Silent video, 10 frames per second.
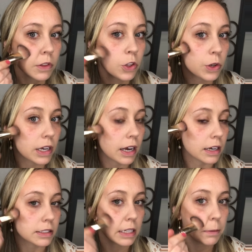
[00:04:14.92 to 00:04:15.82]
You can kind
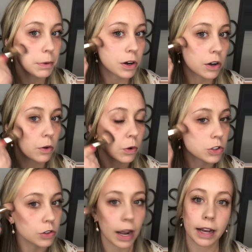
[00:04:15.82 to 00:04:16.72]
of stamp it on or
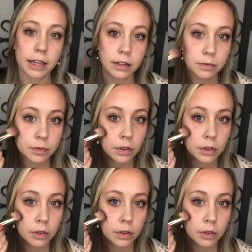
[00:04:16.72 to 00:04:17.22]
drag it.